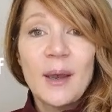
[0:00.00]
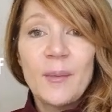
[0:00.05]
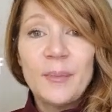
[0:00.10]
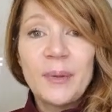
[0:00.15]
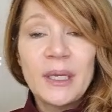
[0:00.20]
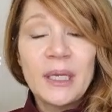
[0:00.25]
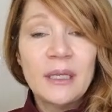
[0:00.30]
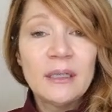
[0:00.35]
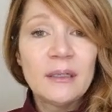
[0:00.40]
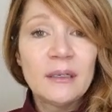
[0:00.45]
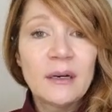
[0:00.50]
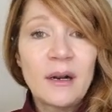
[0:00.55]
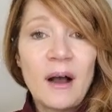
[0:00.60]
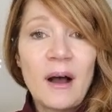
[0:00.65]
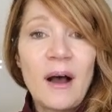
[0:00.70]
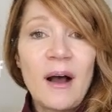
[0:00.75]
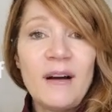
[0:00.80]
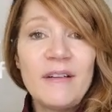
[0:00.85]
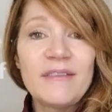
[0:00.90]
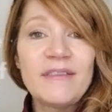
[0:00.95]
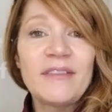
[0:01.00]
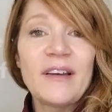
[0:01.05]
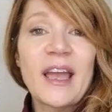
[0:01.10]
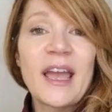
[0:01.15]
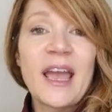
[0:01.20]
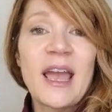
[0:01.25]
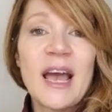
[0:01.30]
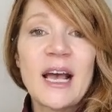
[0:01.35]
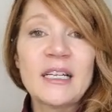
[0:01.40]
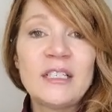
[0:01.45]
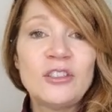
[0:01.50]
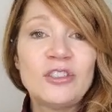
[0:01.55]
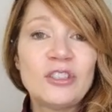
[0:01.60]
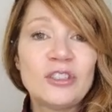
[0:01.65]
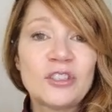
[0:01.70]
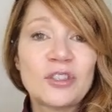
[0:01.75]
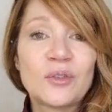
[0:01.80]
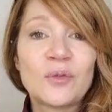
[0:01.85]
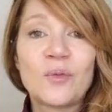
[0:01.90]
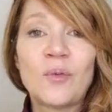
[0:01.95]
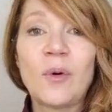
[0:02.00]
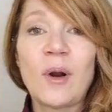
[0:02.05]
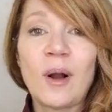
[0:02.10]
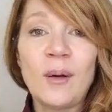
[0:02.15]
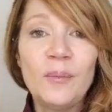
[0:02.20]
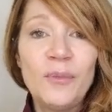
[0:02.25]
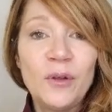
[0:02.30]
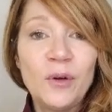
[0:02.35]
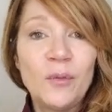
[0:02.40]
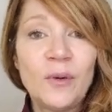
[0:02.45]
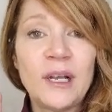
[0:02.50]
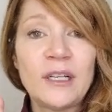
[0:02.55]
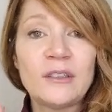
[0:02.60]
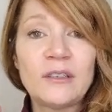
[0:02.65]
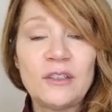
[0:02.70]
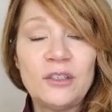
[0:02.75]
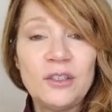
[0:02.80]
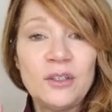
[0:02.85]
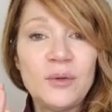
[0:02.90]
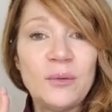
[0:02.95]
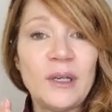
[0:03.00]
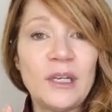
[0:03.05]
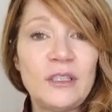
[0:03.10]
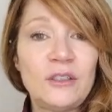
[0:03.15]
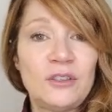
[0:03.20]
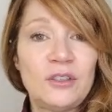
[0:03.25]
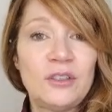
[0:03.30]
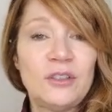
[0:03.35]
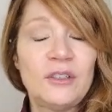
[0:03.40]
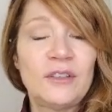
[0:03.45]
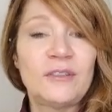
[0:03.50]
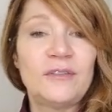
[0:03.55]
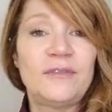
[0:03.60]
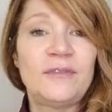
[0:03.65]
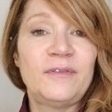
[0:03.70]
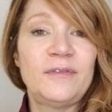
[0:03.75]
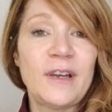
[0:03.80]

Peel it off and just rub the residue into your